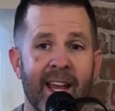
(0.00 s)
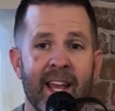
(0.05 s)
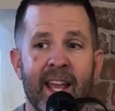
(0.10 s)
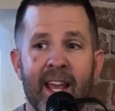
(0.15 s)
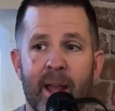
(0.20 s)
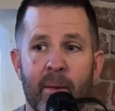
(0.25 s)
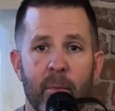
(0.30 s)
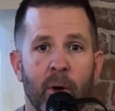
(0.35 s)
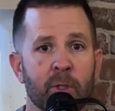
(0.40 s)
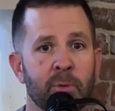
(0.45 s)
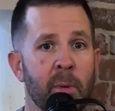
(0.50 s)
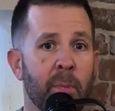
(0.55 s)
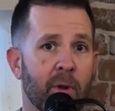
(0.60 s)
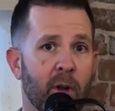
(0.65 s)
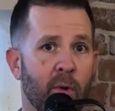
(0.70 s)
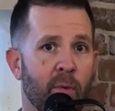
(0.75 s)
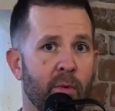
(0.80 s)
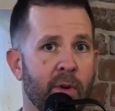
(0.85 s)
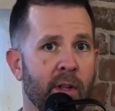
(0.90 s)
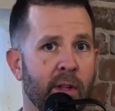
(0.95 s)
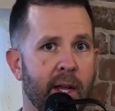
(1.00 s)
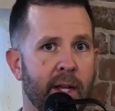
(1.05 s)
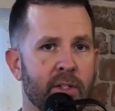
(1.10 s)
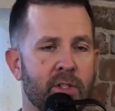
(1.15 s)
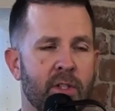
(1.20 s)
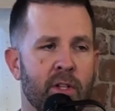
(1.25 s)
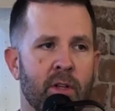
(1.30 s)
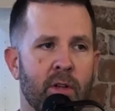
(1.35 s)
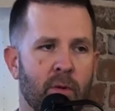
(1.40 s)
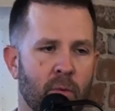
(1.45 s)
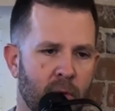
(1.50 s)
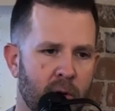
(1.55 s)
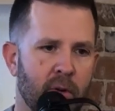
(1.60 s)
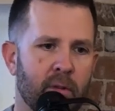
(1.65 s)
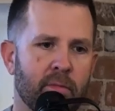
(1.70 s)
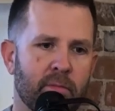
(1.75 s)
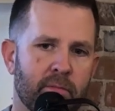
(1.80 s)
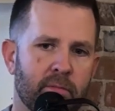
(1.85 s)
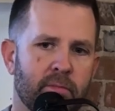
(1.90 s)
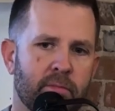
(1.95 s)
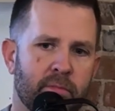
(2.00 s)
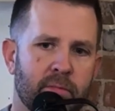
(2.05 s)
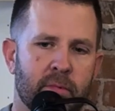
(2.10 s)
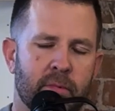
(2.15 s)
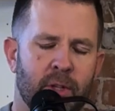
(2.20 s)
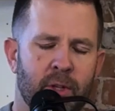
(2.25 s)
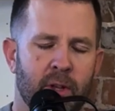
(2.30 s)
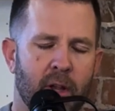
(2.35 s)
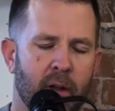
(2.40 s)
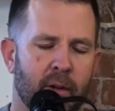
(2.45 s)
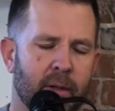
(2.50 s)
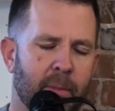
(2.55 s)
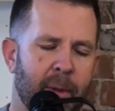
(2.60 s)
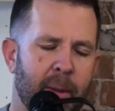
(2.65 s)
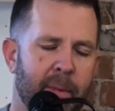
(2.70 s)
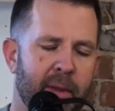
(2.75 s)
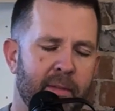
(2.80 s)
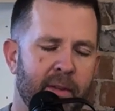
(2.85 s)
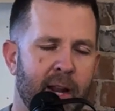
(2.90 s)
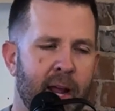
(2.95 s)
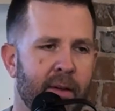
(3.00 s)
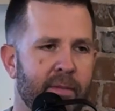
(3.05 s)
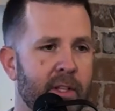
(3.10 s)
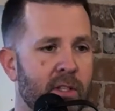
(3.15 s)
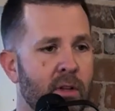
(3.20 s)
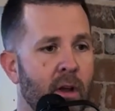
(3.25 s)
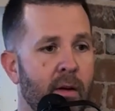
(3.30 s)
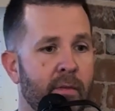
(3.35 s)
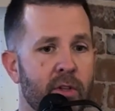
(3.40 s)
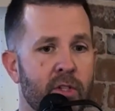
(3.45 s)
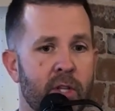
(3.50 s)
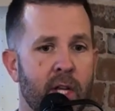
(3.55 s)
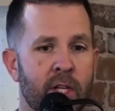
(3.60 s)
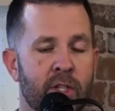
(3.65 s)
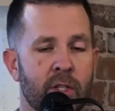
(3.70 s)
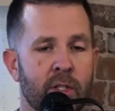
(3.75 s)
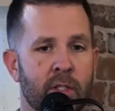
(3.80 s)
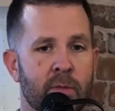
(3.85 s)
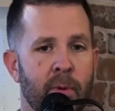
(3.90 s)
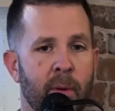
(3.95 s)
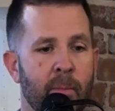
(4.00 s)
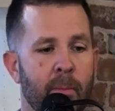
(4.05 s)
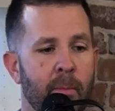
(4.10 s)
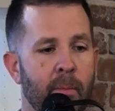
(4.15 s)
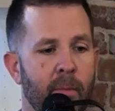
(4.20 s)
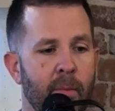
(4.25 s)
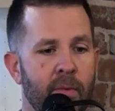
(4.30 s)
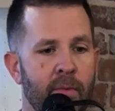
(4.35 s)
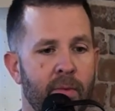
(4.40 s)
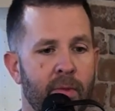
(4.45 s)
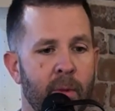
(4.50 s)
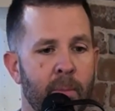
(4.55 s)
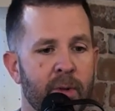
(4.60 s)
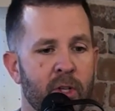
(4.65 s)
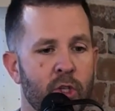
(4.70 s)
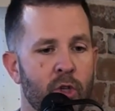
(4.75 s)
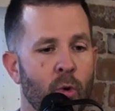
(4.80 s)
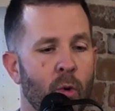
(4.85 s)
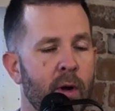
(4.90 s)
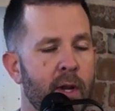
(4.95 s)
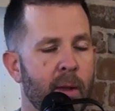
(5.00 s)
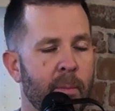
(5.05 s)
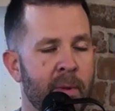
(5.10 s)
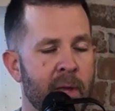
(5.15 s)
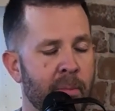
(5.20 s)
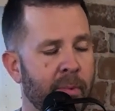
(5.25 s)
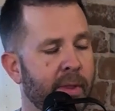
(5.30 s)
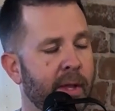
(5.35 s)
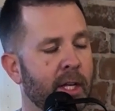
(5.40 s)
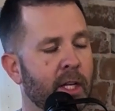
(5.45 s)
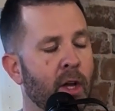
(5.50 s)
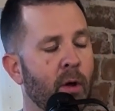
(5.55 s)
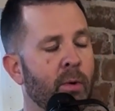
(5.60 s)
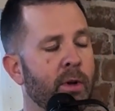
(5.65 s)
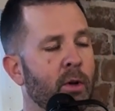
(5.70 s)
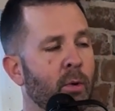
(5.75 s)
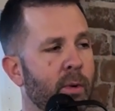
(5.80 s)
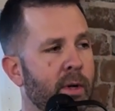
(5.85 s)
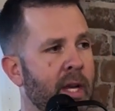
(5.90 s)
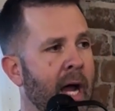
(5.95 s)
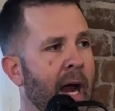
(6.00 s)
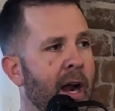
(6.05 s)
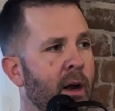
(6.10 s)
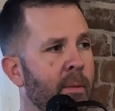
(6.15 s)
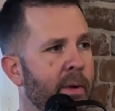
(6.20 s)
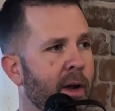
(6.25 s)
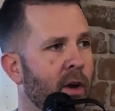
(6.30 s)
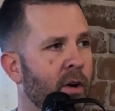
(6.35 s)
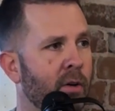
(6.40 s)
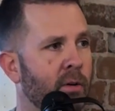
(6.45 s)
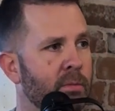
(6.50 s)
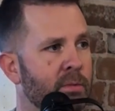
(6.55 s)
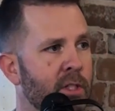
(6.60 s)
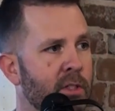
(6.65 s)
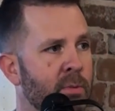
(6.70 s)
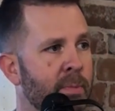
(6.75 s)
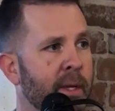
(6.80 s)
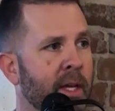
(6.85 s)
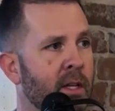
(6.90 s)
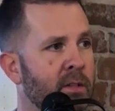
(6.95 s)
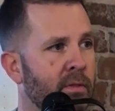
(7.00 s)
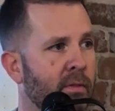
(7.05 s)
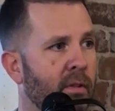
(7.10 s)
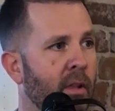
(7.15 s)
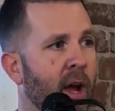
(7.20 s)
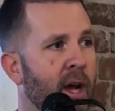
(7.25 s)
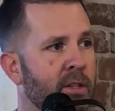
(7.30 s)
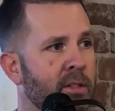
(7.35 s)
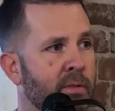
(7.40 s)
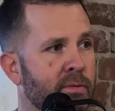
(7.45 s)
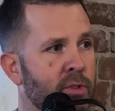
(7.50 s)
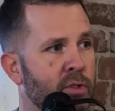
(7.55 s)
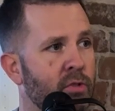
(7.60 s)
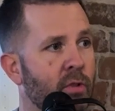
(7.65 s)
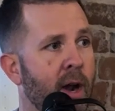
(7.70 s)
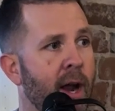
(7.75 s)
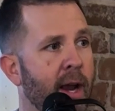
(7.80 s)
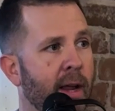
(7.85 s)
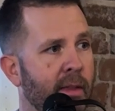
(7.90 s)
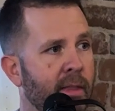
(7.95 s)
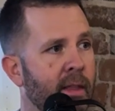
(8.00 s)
And most people don't realize too, we're too young to maybe even have these conversations, but the majority of people that go into retirement homes, it's because of loss of strength.